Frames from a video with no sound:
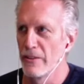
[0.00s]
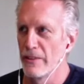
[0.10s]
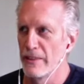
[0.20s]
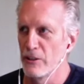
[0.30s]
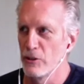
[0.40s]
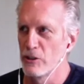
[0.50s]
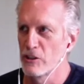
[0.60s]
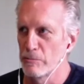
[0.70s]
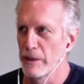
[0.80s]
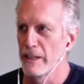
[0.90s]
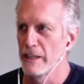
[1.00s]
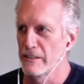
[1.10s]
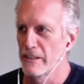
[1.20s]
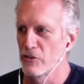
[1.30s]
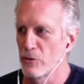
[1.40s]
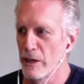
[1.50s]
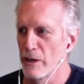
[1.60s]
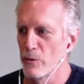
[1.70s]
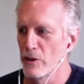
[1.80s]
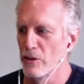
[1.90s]
that you can spend it in such a way
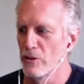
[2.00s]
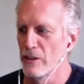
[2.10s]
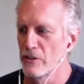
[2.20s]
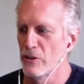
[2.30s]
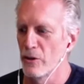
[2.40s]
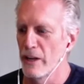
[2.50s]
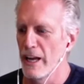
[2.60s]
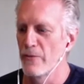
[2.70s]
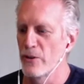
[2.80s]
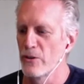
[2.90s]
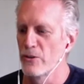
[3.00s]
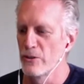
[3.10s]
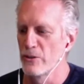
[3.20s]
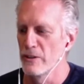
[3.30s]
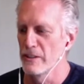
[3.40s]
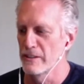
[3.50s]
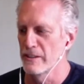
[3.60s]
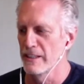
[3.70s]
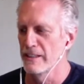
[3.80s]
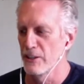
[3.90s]
where you it's okay for you to do this
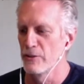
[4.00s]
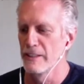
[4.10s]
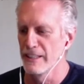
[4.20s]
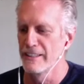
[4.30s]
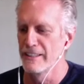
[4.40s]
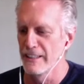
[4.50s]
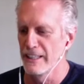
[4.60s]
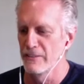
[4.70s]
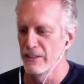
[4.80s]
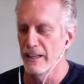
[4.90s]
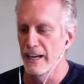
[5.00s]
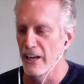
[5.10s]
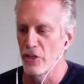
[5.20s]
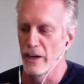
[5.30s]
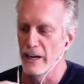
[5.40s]
thing that you need to leave like i thought